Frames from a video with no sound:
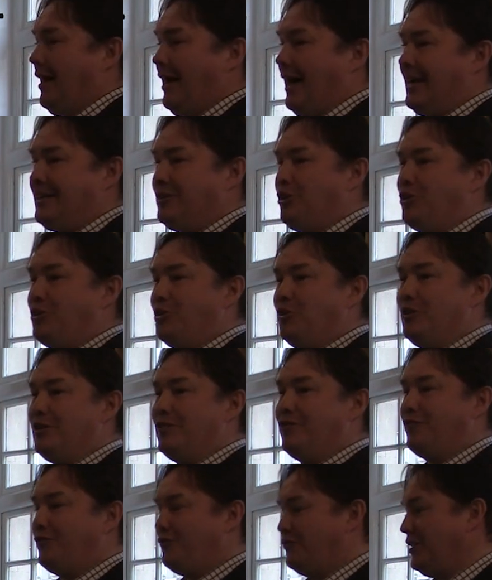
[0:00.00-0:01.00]
I don't know
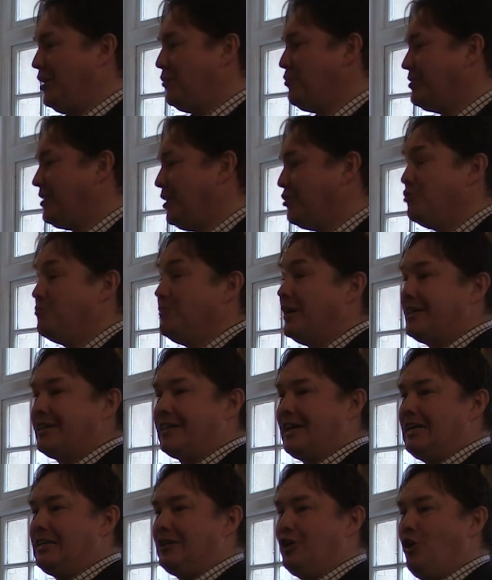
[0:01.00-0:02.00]
if there is a
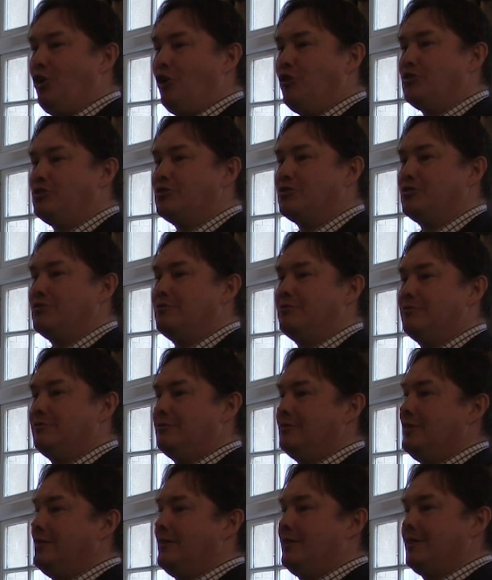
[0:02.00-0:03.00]
numerical noise.
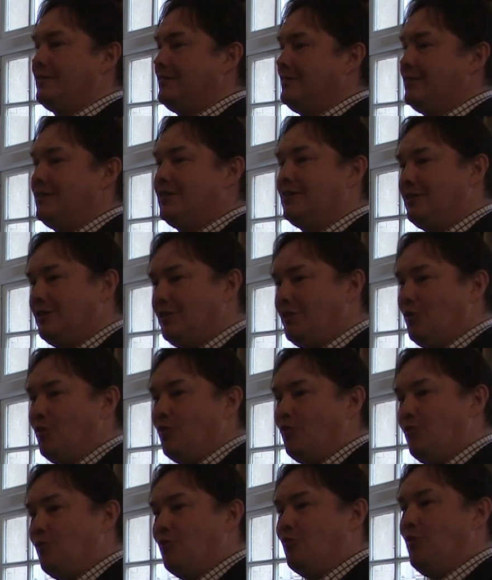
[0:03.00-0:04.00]

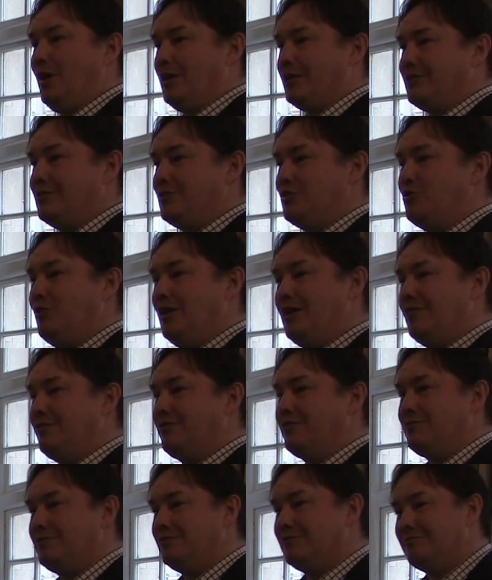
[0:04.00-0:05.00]
What, do you
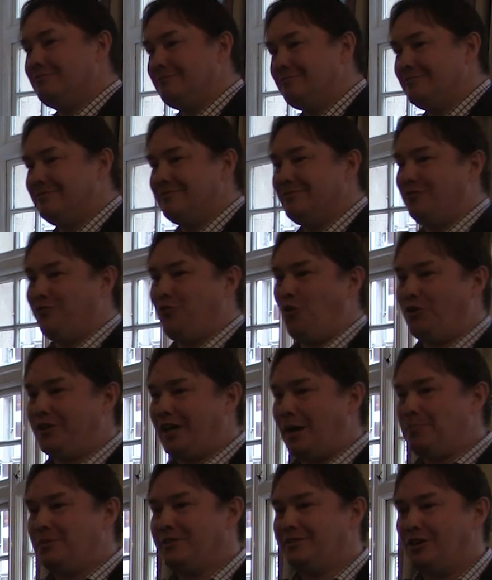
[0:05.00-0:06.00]
have for
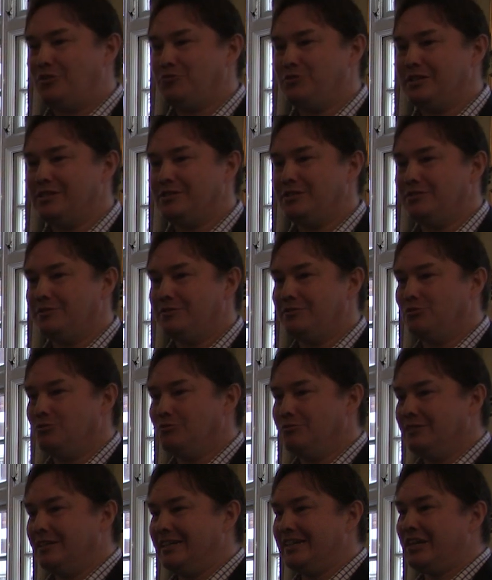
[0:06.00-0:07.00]
capital reason
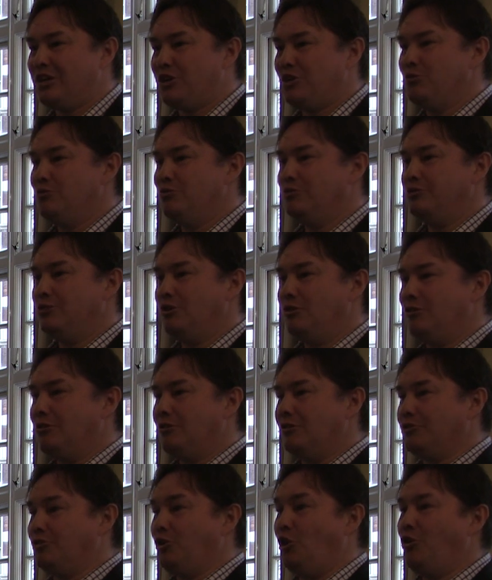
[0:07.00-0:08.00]
to include your
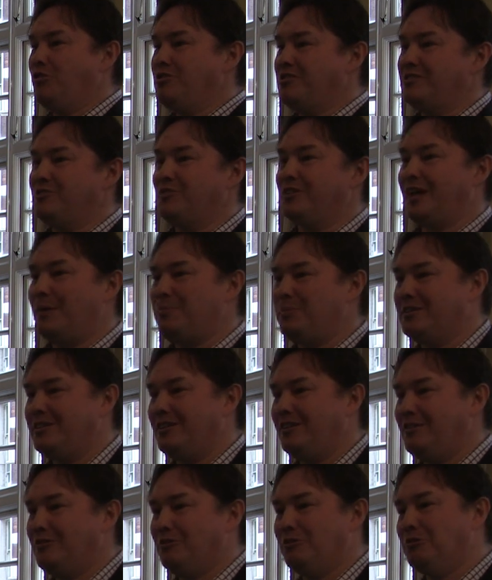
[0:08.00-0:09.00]
noise in the
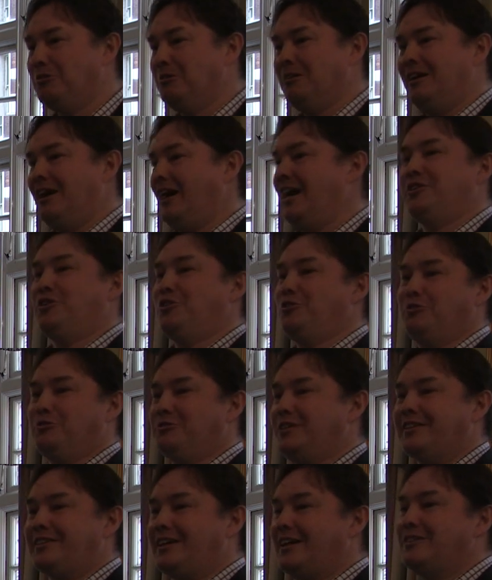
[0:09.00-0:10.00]
capital or I don't know
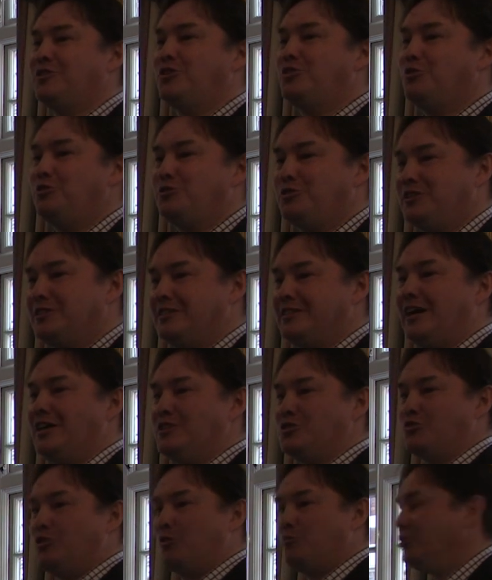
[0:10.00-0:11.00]
that I don't know the, the
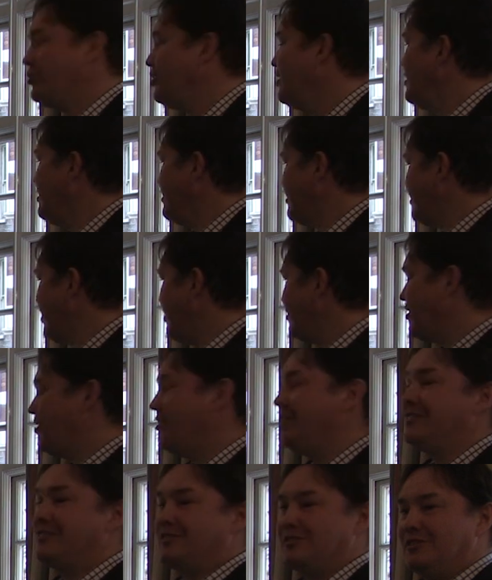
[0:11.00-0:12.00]
answer but
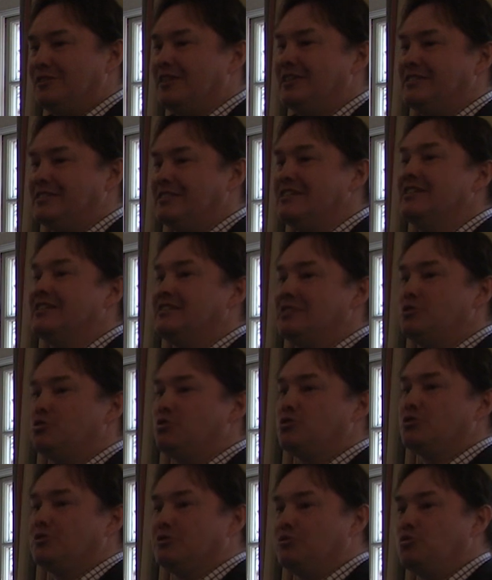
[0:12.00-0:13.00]
certainly it's easy
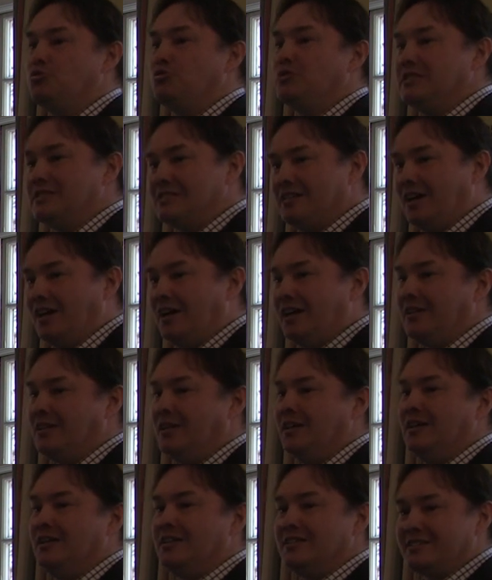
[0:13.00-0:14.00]
to, to design
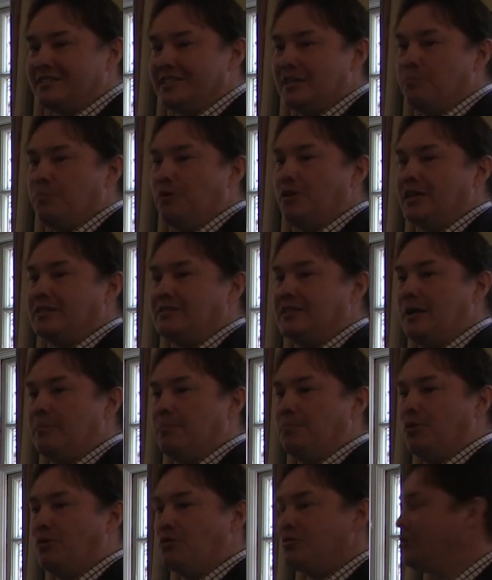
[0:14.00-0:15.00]
simple
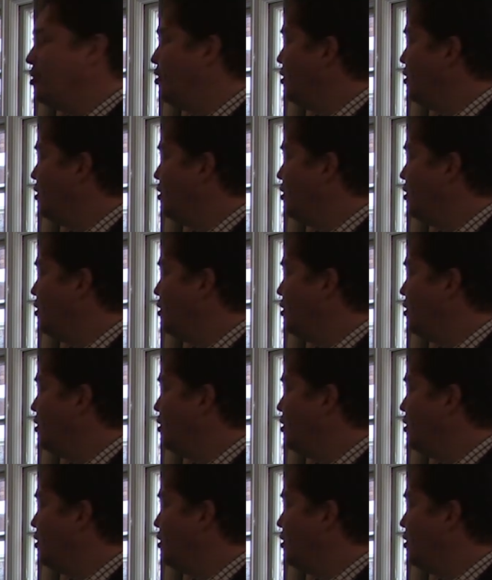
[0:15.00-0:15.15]
examples